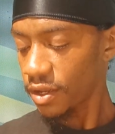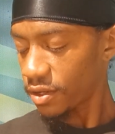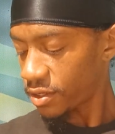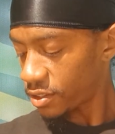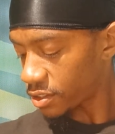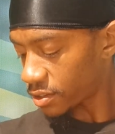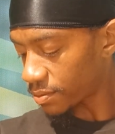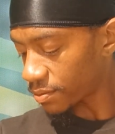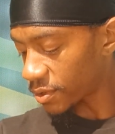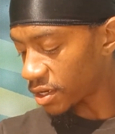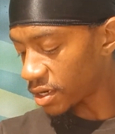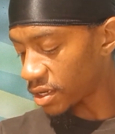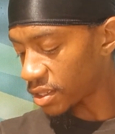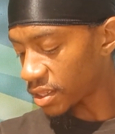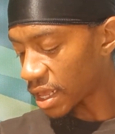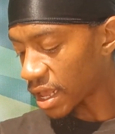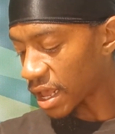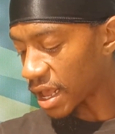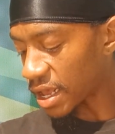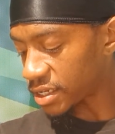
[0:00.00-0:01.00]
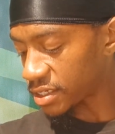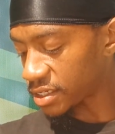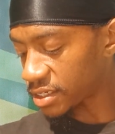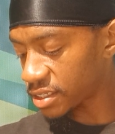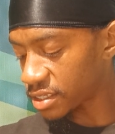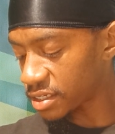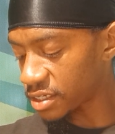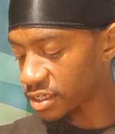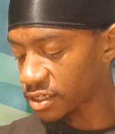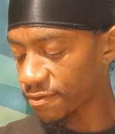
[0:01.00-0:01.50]
So I'm getting that as
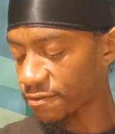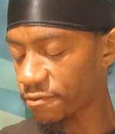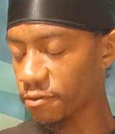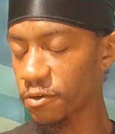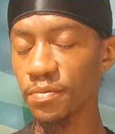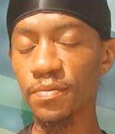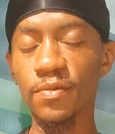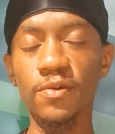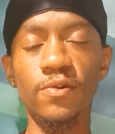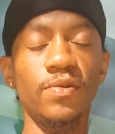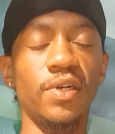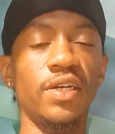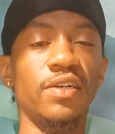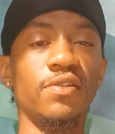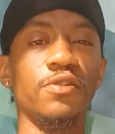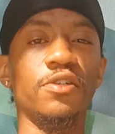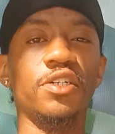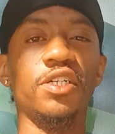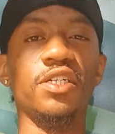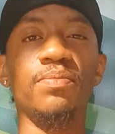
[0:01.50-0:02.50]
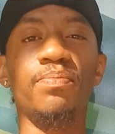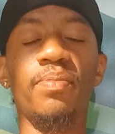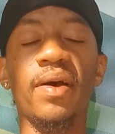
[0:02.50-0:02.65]
this full moon energy